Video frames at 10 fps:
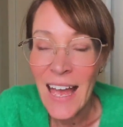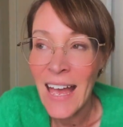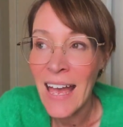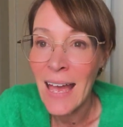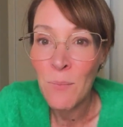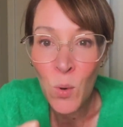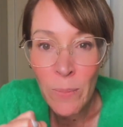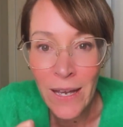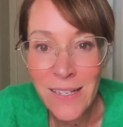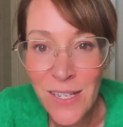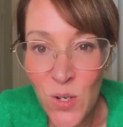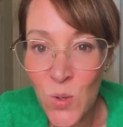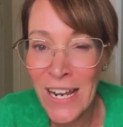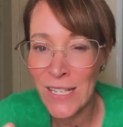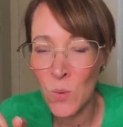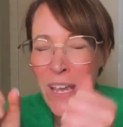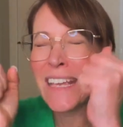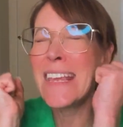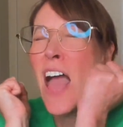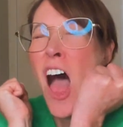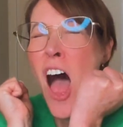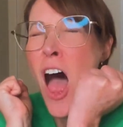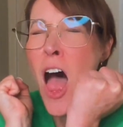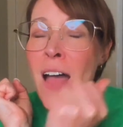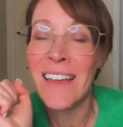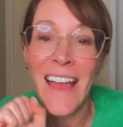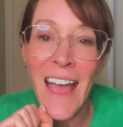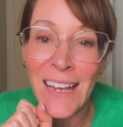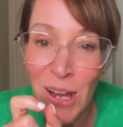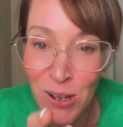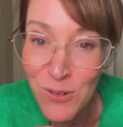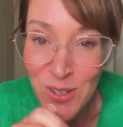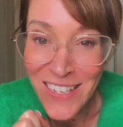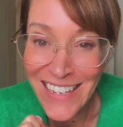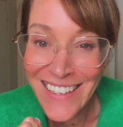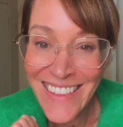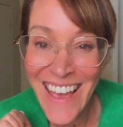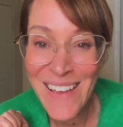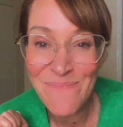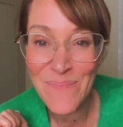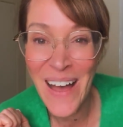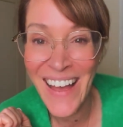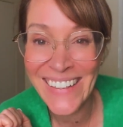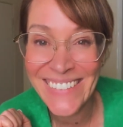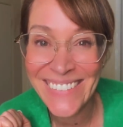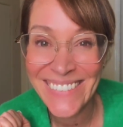We're back to school next week, and I will see you there. Bye.